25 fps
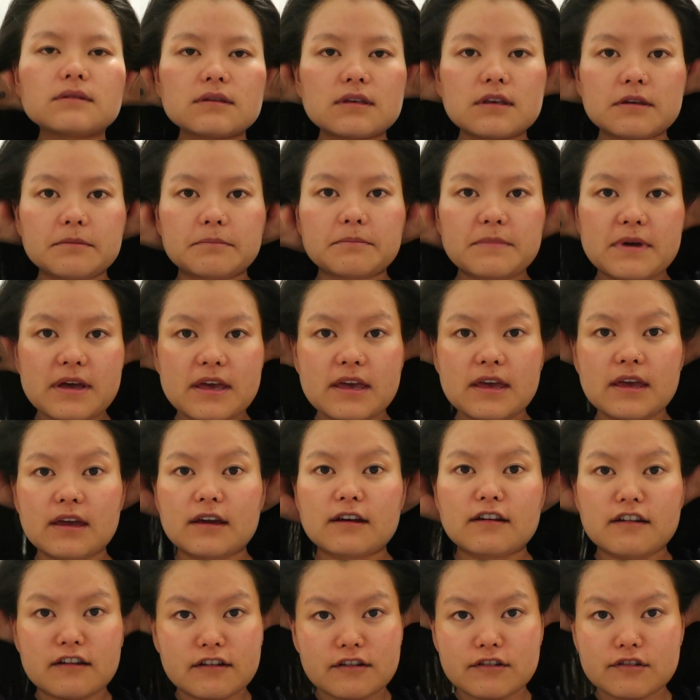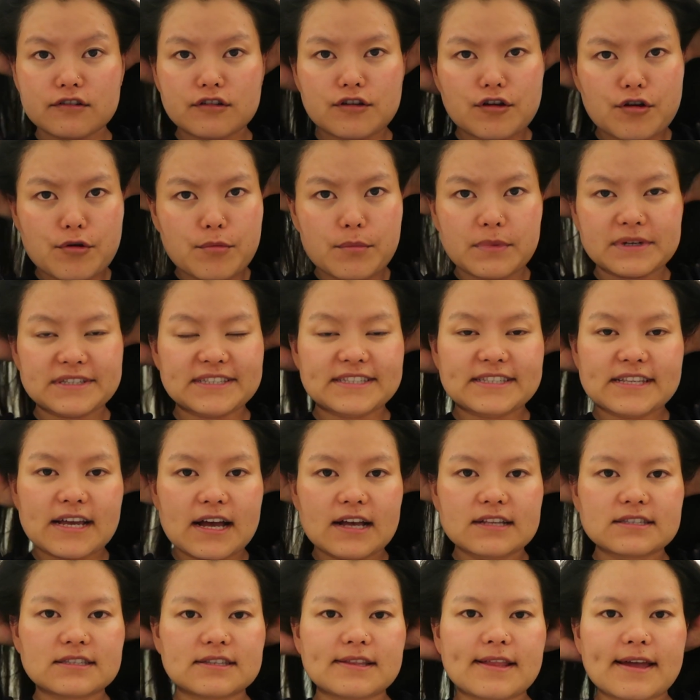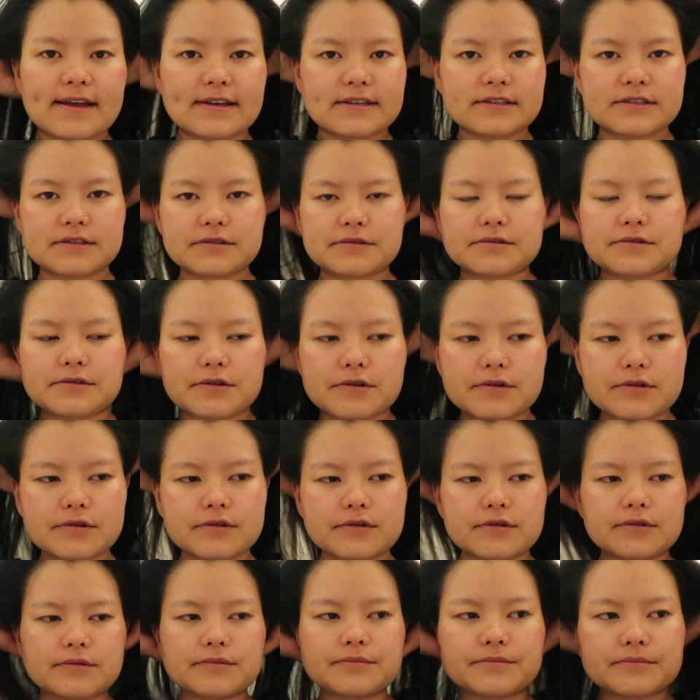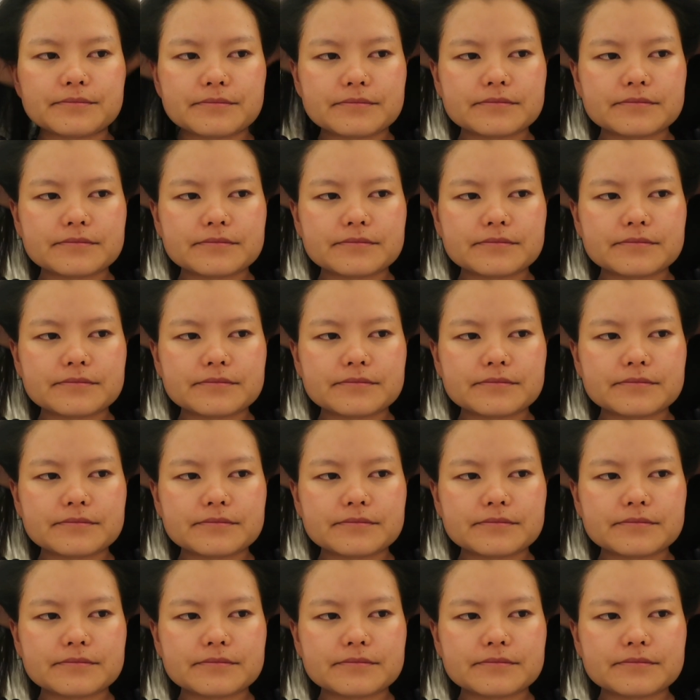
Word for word: give my hair a good massage like so